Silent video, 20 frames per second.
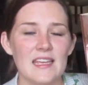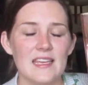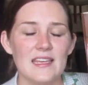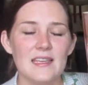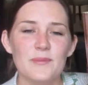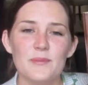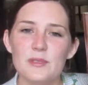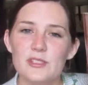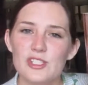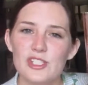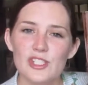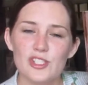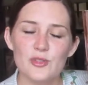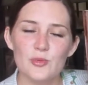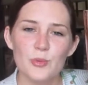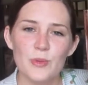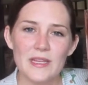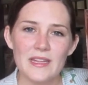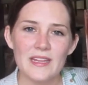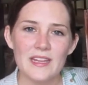it was just
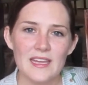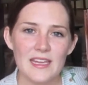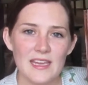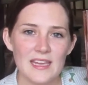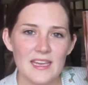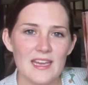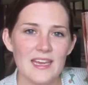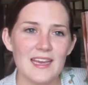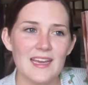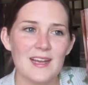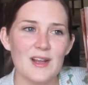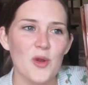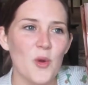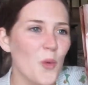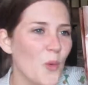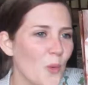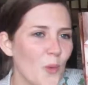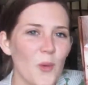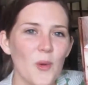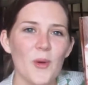really
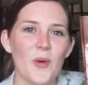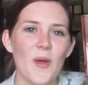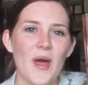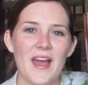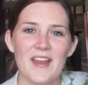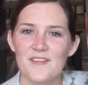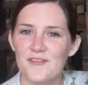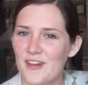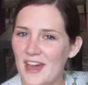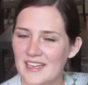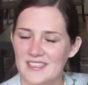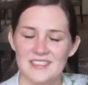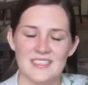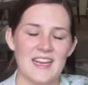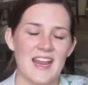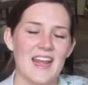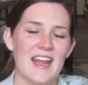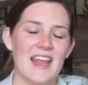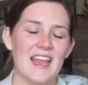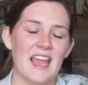cool and
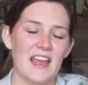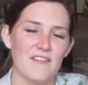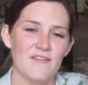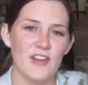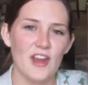fascinating and